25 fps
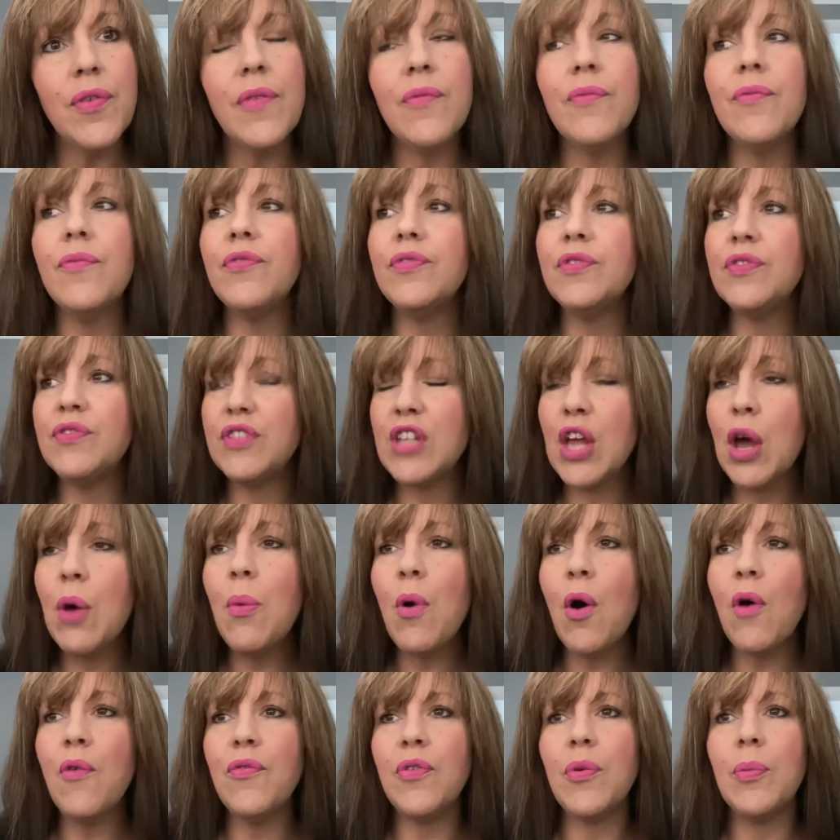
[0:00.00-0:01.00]
And
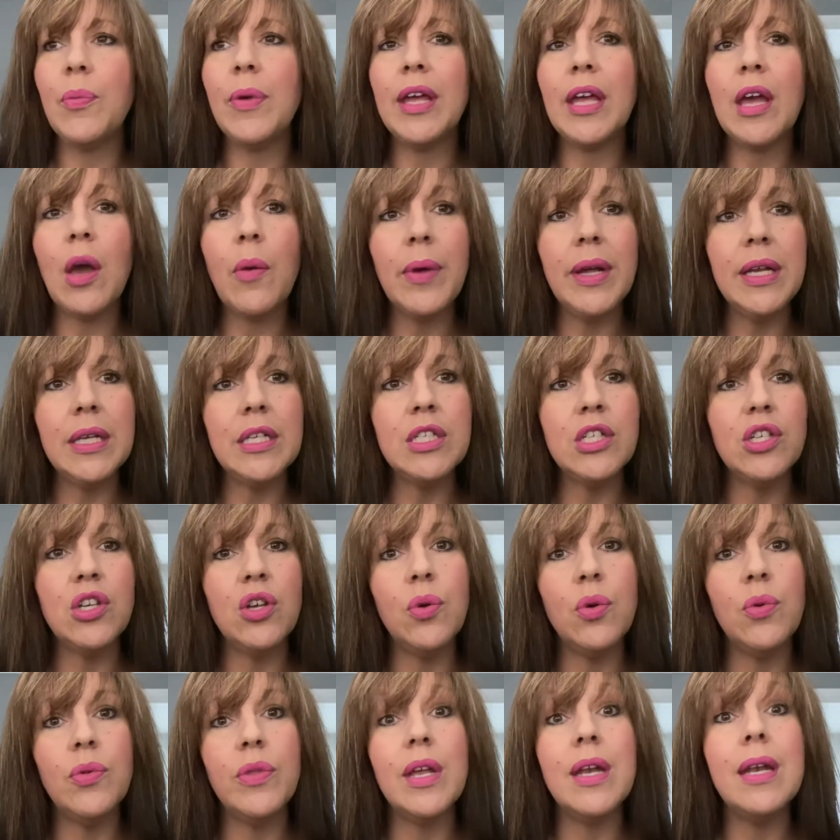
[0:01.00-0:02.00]
so often we go
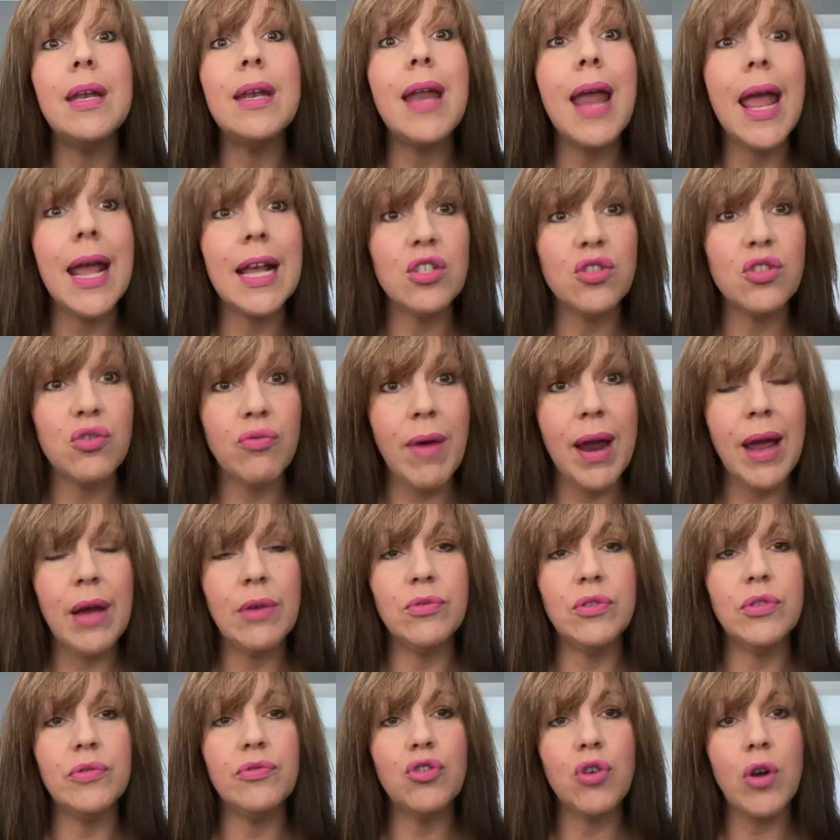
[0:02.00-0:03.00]
into the next
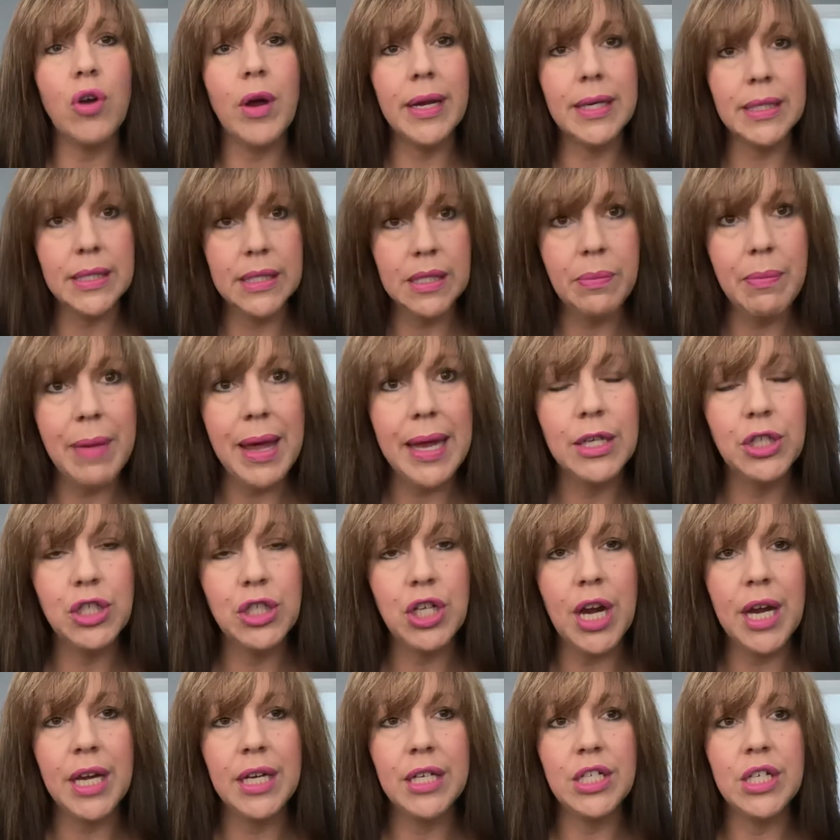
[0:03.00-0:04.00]
round of trying to make
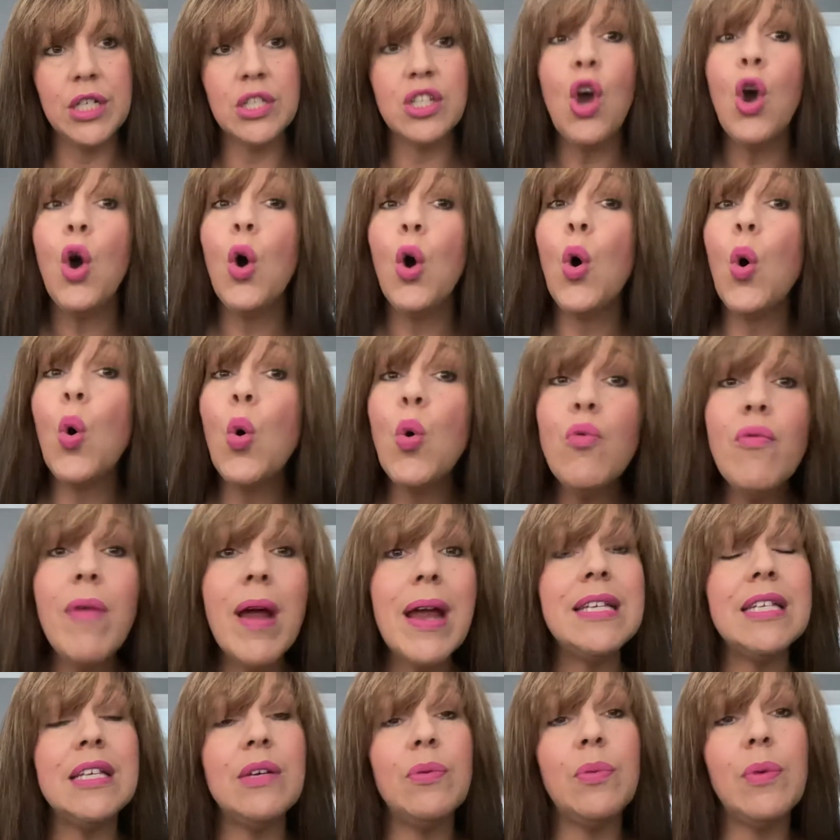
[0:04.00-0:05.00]
changes
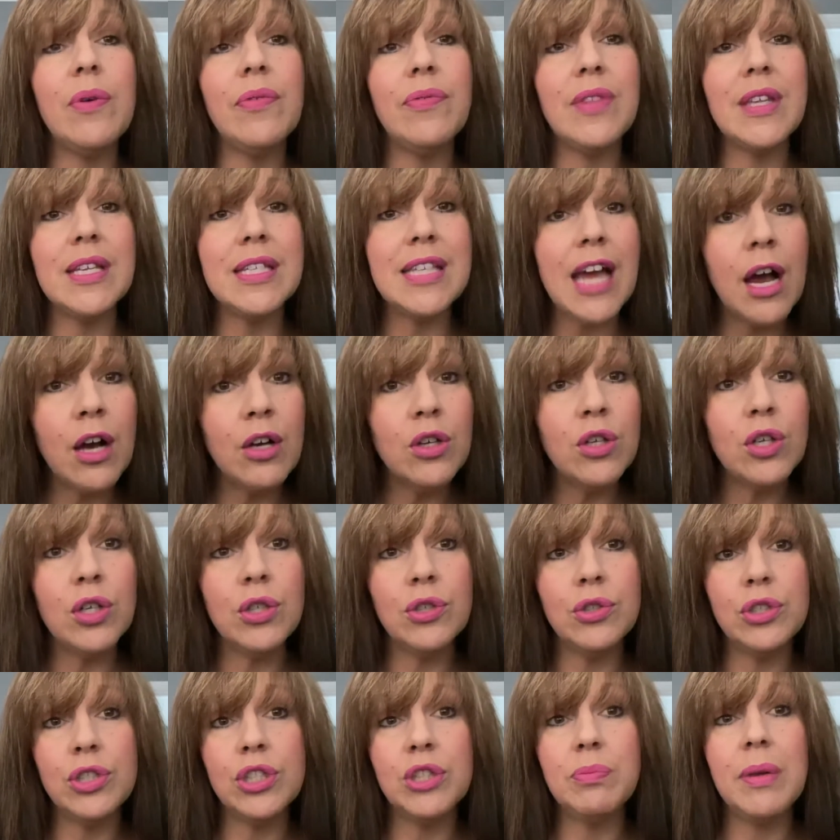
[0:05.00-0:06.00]
already with this
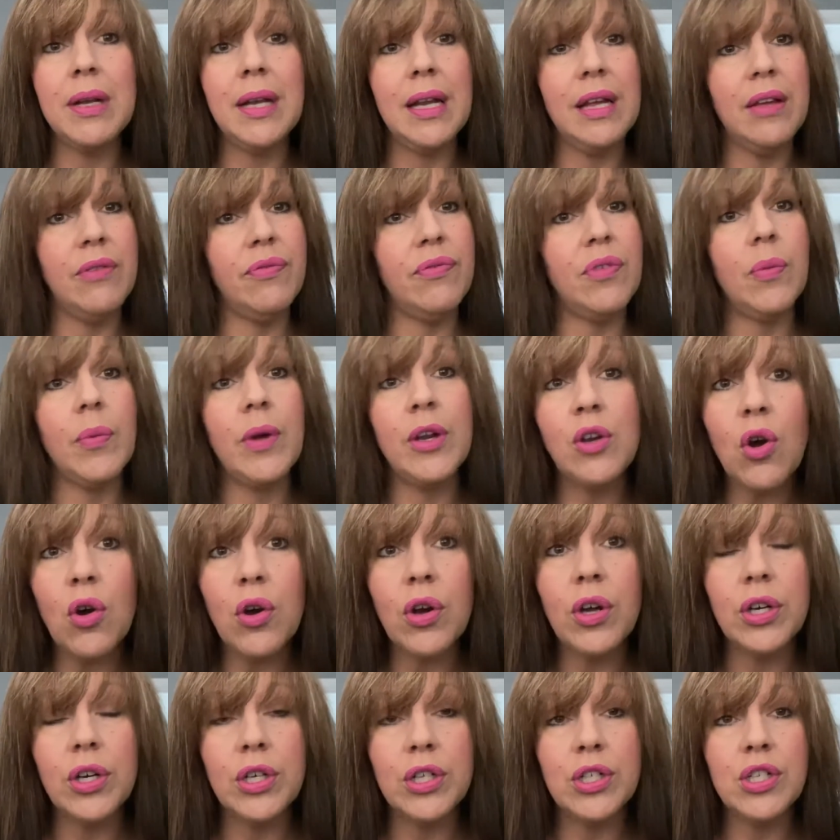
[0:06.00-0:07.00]
unconscious belief that we're
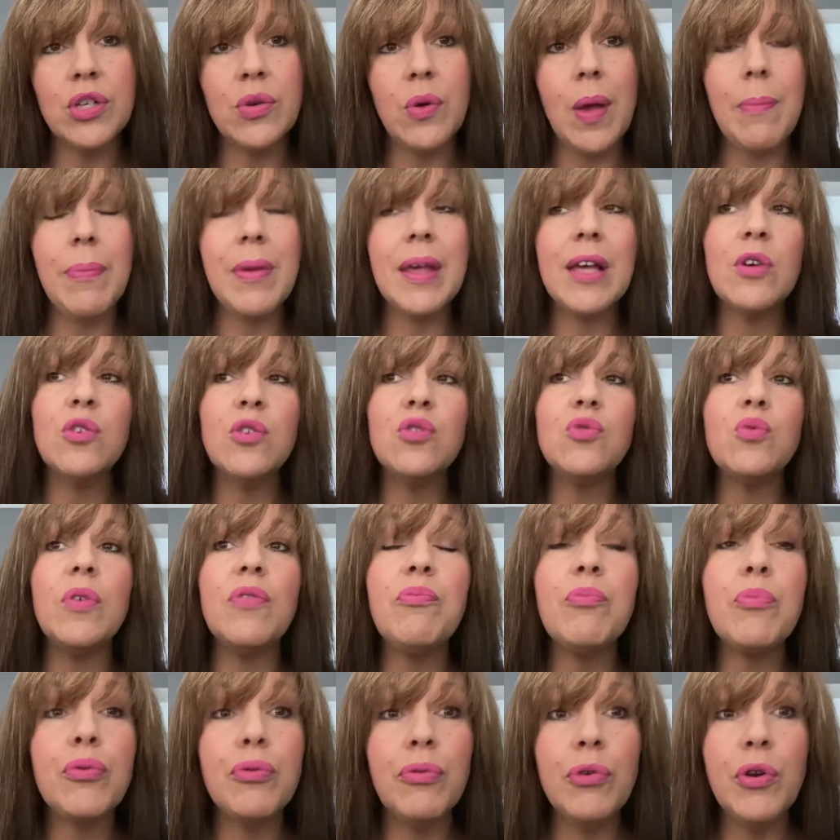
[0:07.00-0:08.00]
not going to do it because
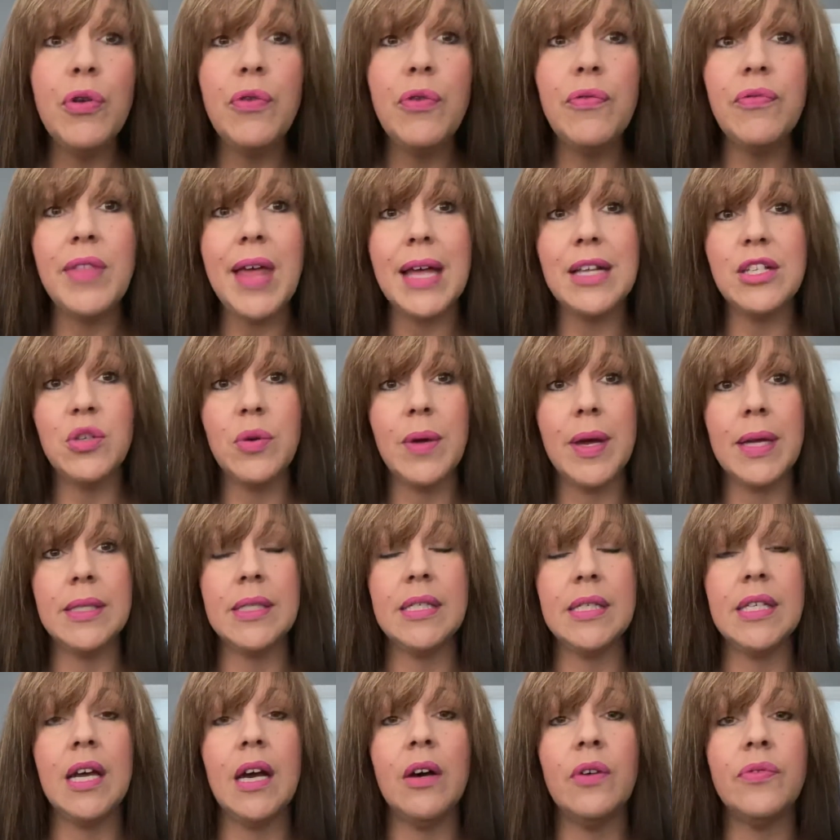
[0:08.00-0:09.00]
we've proved that to
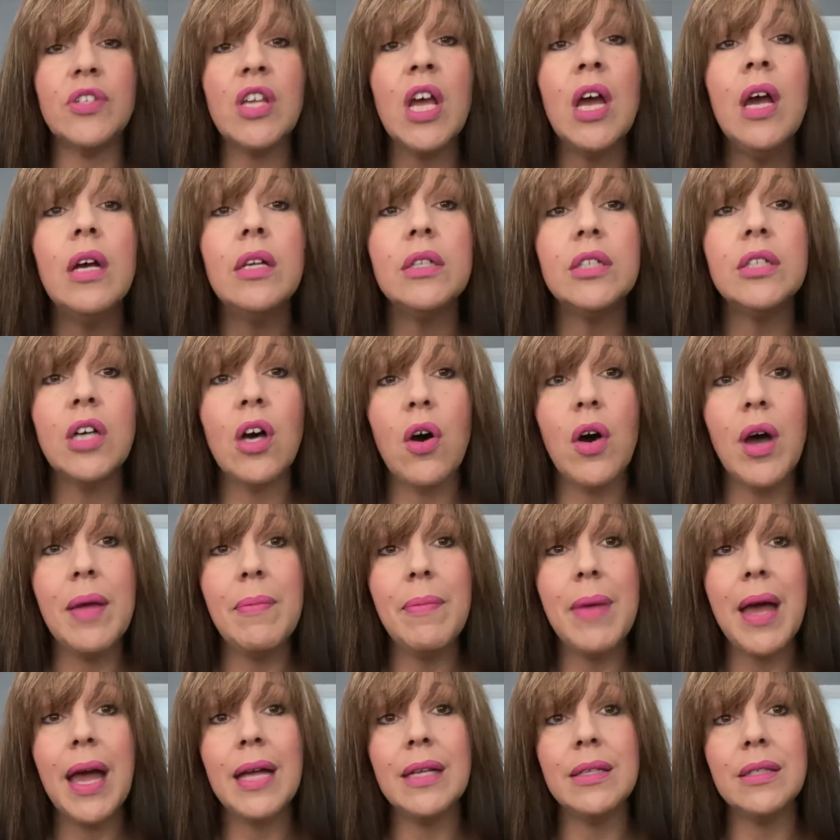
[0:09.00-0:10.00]
ourselves
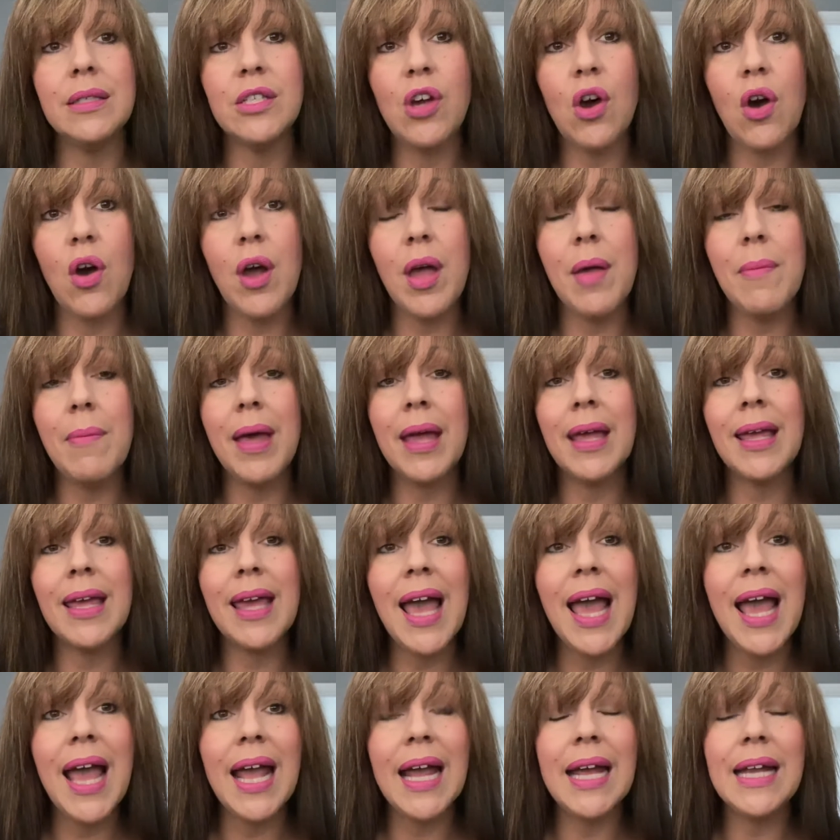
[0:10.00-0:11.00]
time and time
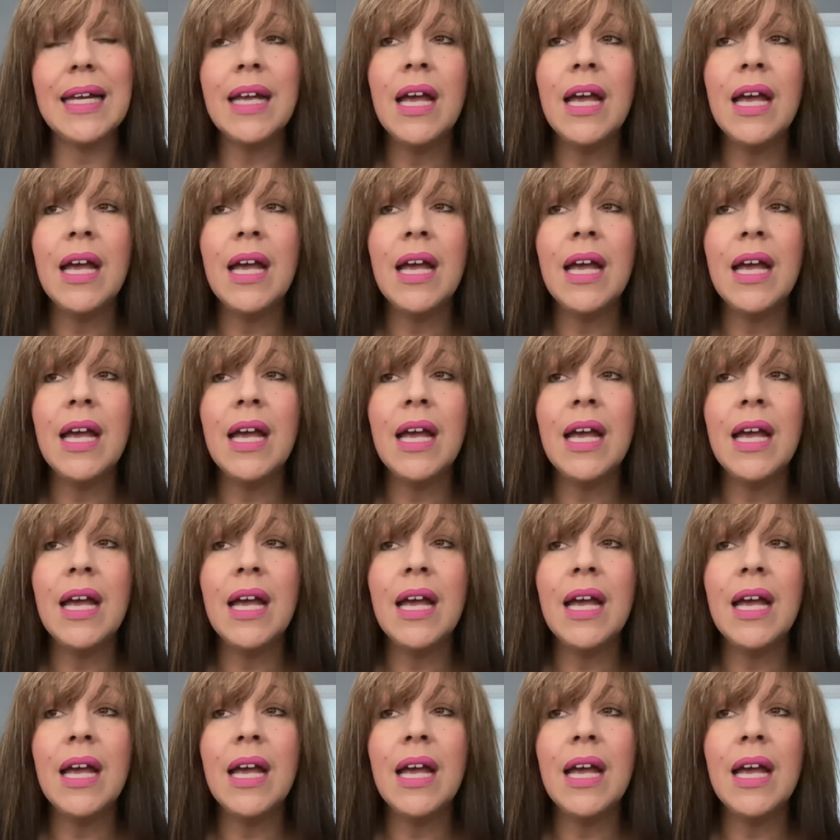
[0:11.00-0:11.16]
again.